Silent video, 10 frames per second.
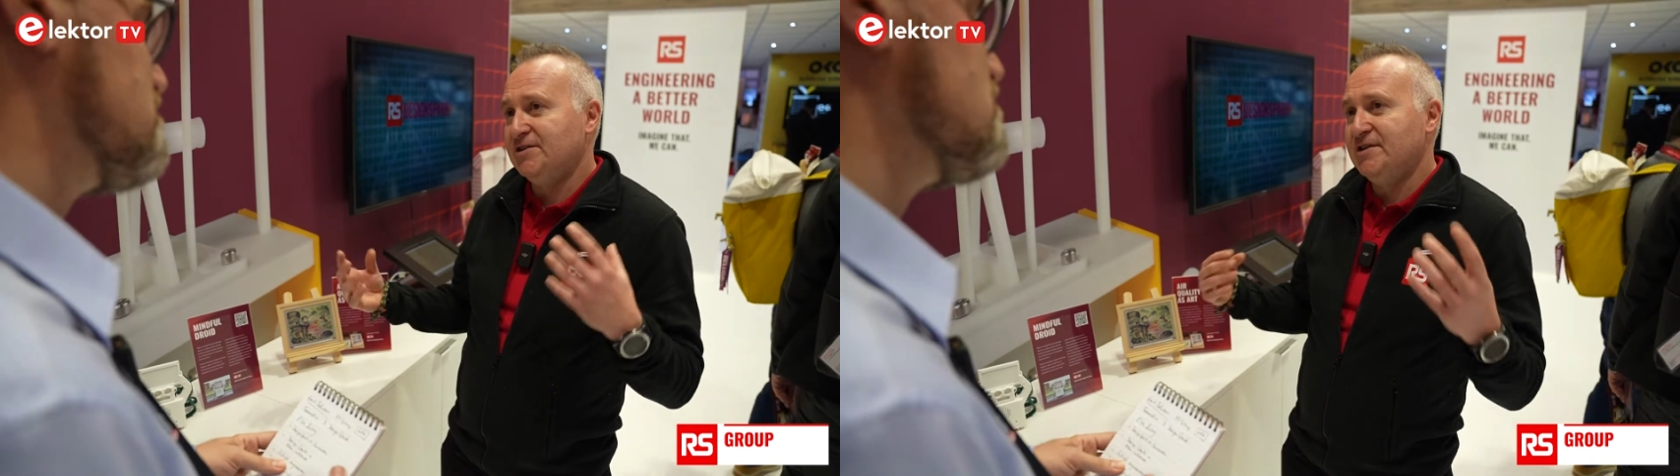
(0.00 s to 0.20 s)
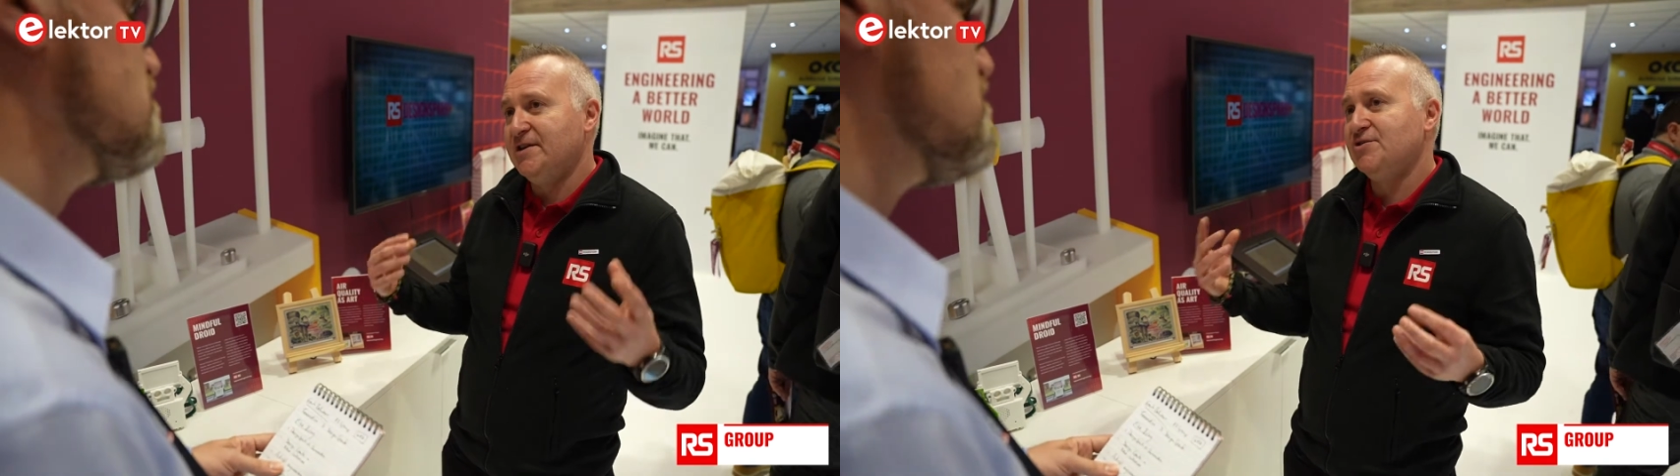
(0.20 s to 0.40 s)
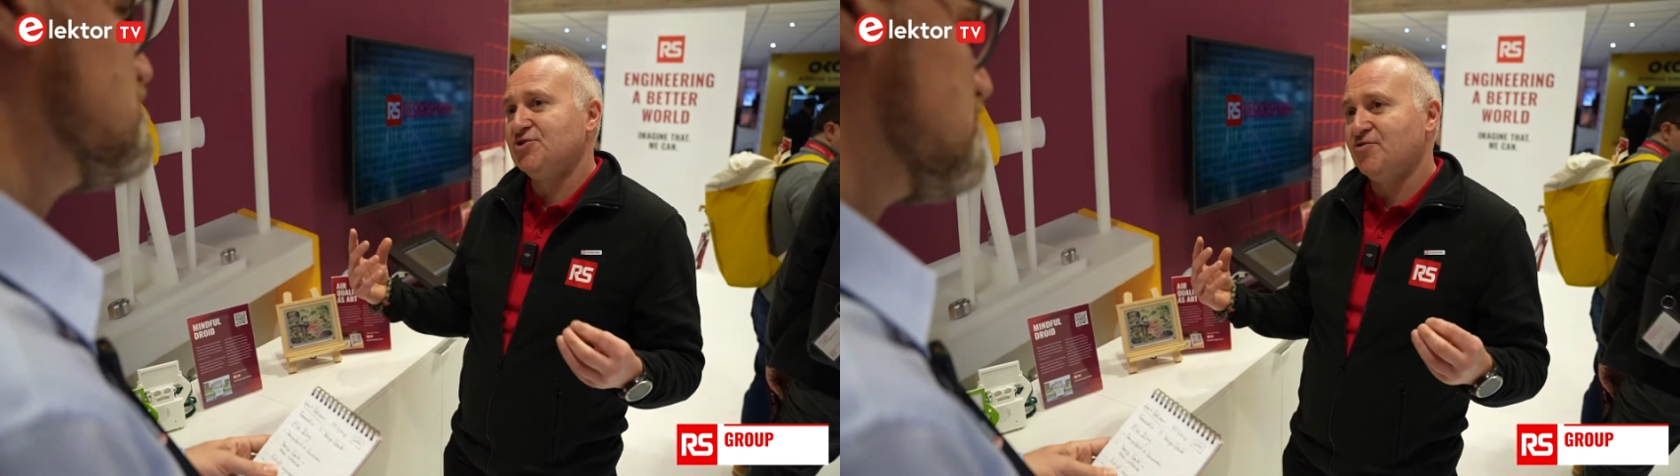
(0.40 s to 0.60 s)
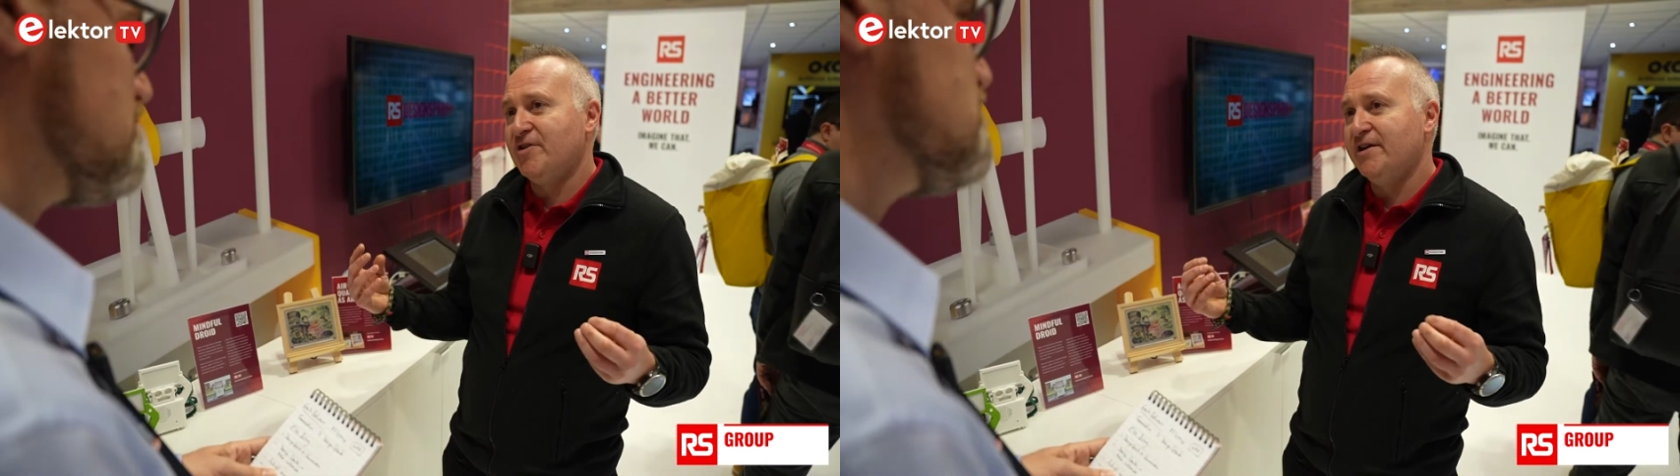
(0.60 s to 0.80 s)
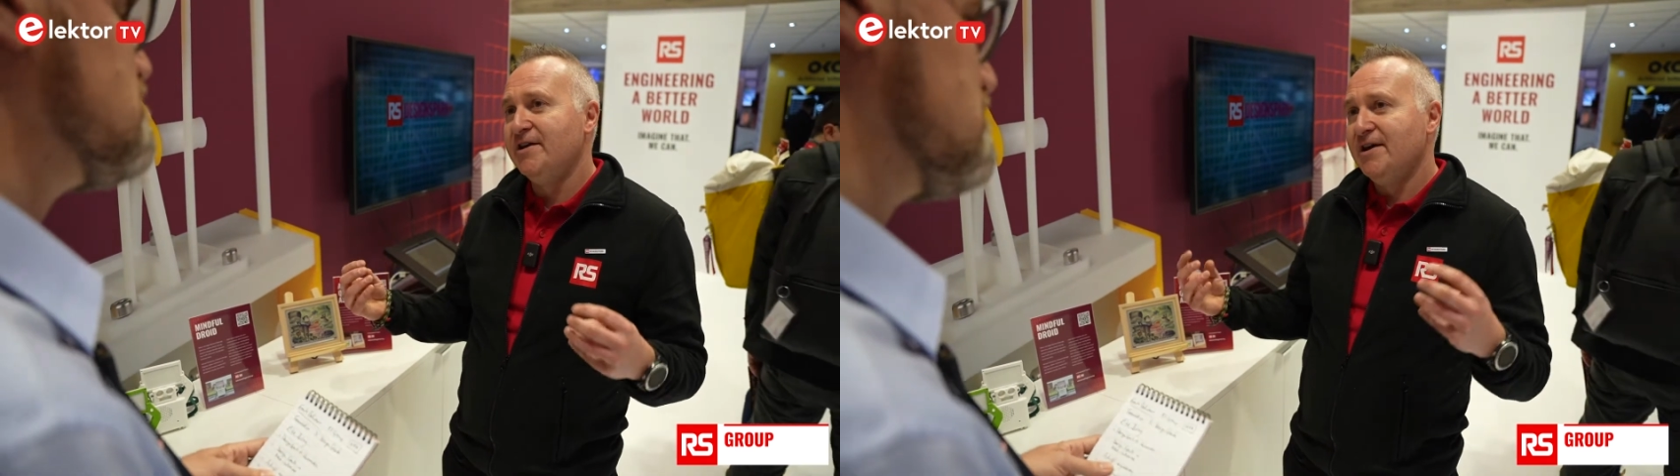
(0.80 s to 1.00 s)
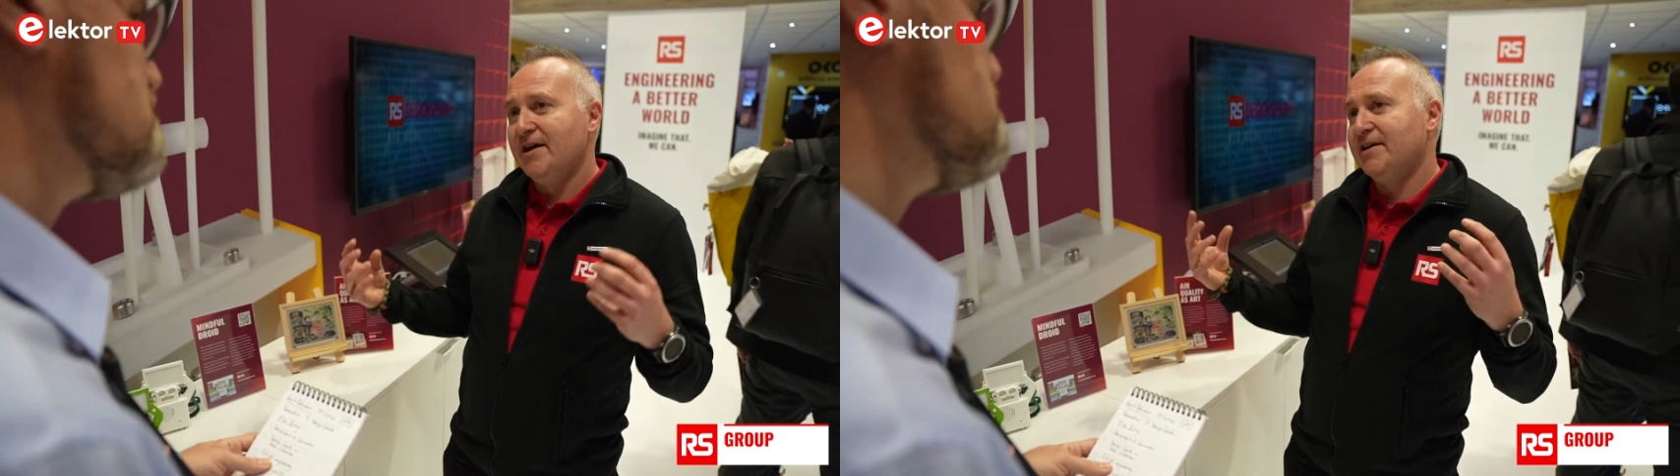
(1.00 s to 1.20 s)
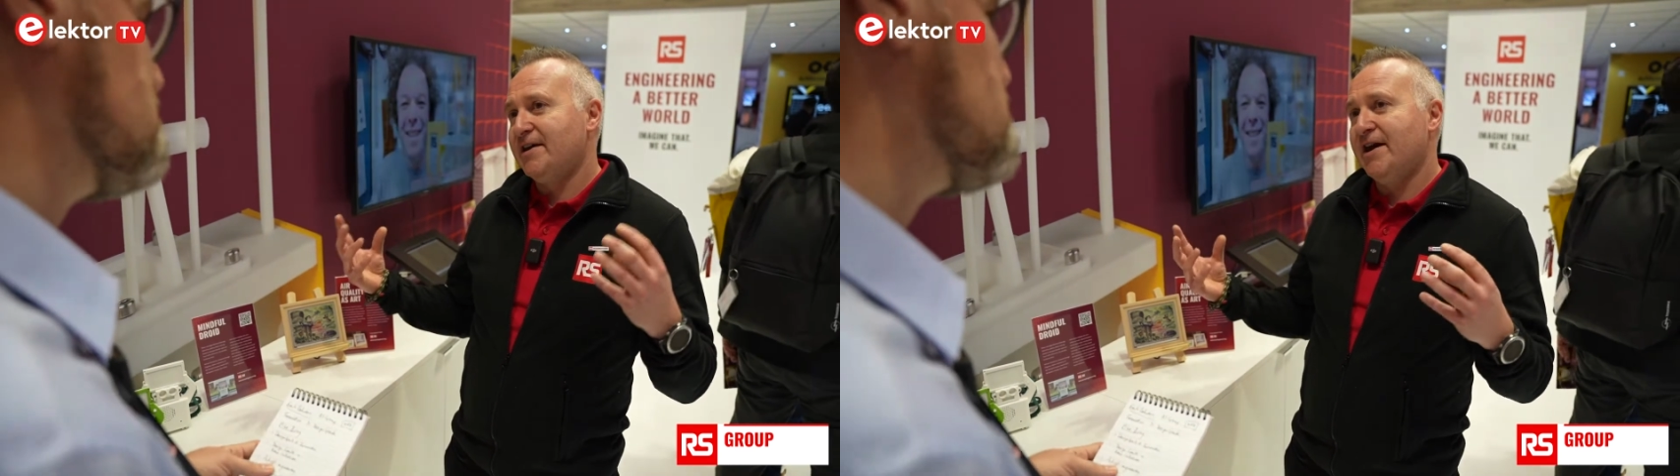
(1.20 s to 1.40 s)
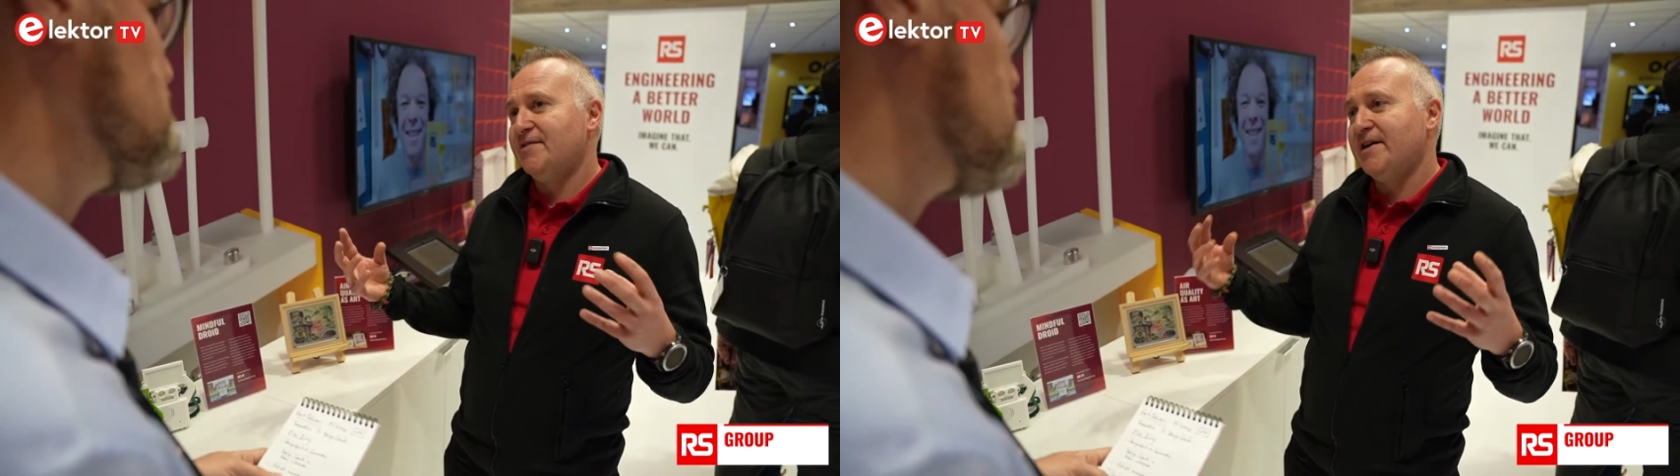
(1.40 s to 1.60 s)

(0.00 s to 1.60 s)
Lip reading: in the industry, and again,